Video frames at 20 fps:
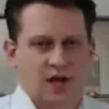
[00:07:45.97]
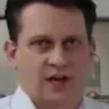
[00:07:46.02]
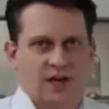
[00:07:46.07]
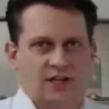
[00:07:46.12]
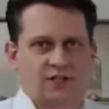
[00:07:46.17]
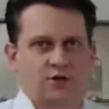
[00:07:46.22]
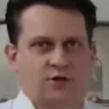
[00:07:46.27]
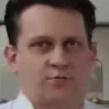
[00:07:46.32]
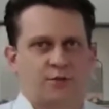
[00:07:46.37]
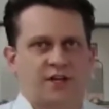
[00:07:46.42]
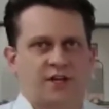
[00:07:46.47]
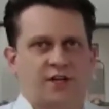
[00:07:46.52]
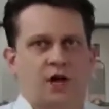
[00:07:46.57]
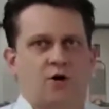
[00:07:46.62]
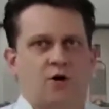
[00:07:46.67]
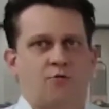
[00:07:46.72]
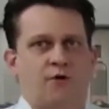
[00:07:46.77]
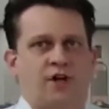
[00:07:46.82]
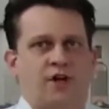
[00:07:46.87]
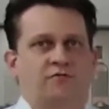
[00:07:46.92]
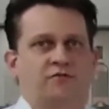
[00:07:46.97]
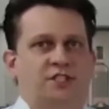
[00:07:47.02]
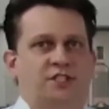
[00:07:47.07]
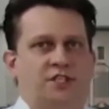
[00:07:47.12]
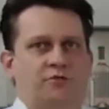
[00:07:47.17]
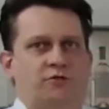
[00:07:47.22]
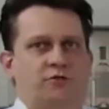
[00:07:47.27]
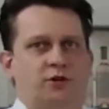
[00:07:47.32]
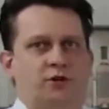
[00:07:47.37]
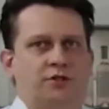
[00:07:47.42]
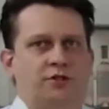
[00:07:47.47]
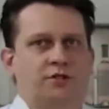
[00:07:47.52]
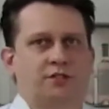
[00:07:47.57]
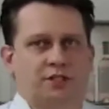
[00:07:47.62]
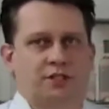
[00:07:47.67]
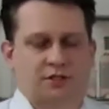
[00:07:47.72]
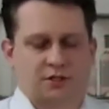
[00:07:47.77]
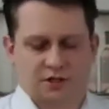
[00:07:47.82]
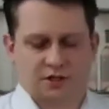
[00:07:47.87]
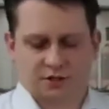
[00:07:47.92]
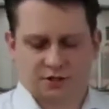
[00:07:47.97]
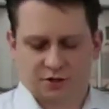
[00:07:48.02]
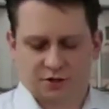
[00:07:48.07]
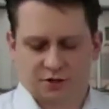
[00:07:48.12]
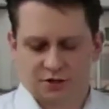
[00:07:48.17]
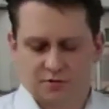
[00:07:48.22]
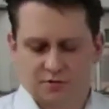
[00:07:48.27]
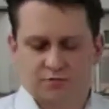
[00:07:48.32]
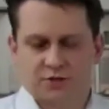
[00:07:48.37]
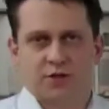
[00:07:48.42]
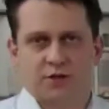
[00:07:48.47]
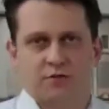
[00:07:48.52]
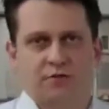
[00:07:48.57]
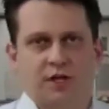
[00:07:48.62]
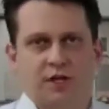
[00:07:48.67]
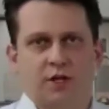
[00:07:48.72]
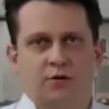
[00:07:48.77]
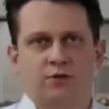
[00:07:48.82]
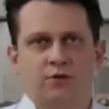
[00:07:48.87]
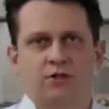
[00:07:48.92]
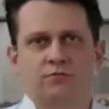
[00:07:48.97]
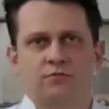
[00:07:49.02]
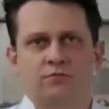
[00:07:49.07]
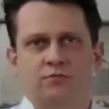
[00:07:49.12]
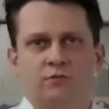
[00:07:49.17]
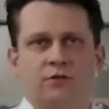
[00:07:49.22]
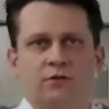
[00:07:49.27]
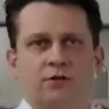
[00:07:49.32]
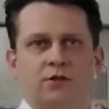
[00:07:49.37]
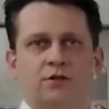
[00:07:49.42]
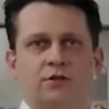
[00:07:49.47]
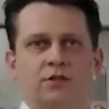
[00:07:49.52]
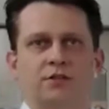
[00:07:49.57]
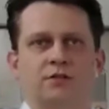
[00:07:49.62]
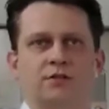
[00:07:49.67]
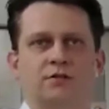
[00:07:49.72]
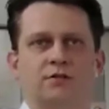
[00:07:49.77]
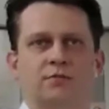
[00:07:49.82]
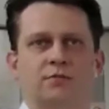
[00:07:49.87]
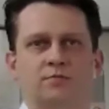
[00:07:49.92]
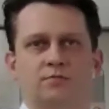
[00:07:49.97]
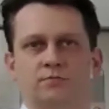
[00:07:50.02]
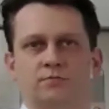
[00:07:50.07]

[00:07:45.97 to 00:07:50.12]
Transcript: And so by now we have several CT systems available. You